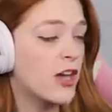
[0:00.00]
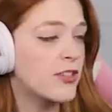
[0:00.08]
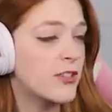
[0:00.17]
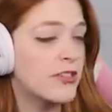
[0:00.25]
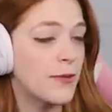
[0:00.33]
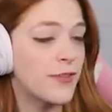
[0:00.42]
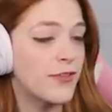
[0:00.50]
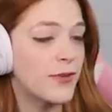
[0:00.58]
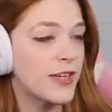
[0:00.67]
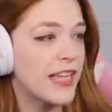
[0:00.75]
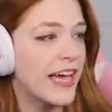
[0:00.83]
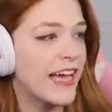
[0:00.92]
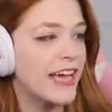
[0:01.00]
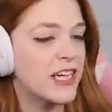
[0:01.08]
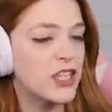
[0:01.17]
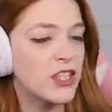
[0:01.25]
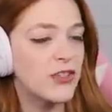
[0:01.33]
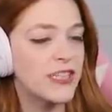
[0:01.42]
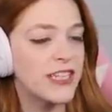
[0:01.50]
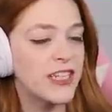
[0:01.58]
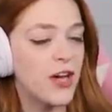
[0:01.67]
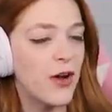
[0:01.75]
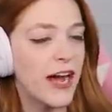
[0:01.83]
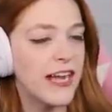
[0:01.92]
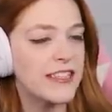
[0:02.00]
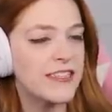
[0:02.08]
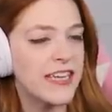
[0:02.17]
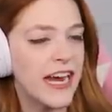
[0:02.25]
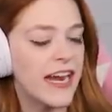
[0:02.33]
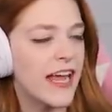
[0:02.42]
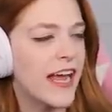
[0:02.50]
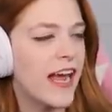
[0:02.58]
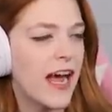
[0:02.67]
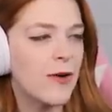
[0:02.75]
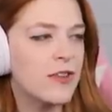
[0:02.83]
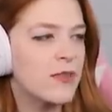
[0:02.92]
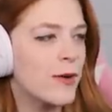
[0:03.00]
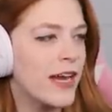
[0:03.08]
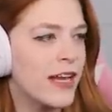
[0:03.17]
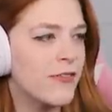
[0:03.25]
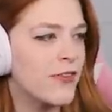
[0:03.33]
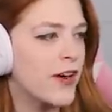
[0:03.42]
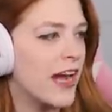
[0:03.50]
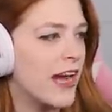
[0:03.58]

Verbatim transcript: Also, some of you were like, you didn't go ice skating. I was waiting for